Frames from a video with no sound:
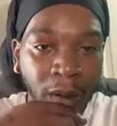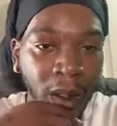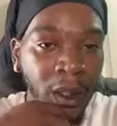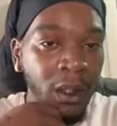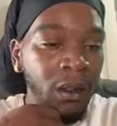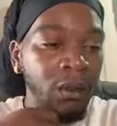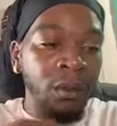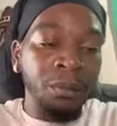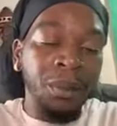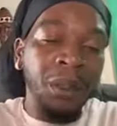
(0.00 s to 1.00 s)
And
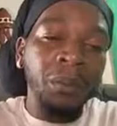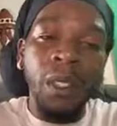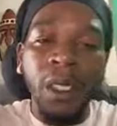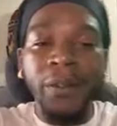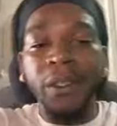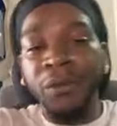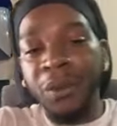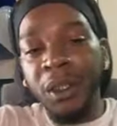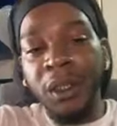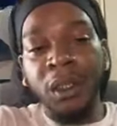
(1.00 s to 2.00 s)
people have to
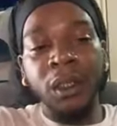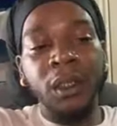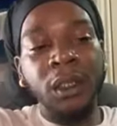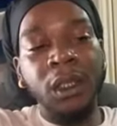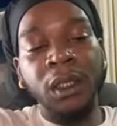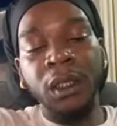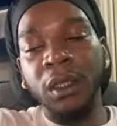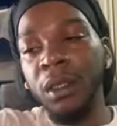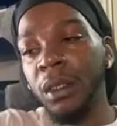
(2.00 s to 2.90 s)
really understand that